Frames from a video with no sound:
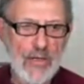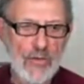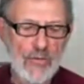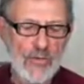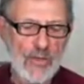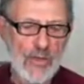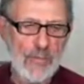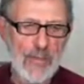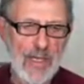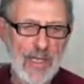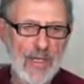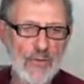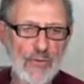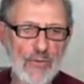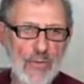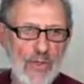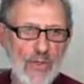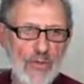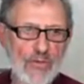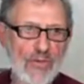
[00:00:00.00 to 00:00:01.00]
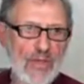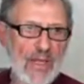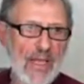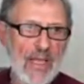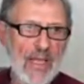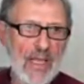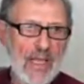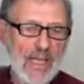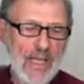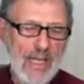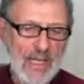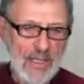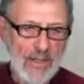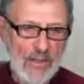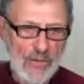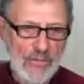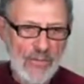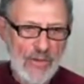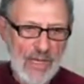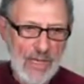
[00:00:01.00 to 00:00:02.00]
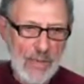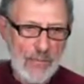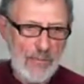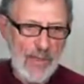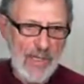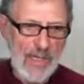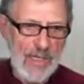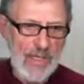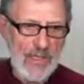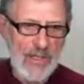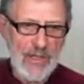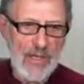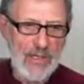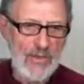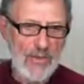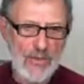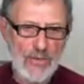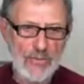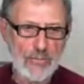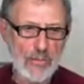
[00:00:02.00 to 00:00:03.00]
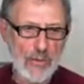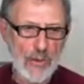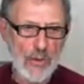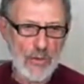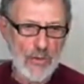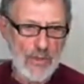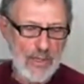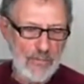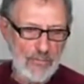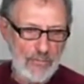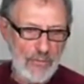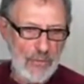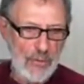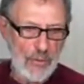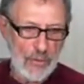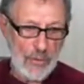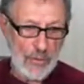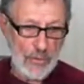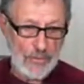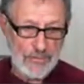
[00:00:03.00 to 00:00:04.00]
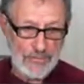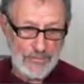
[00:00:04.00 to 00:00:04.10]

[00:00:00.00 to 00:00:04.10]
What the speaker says: some interest in developing this program further.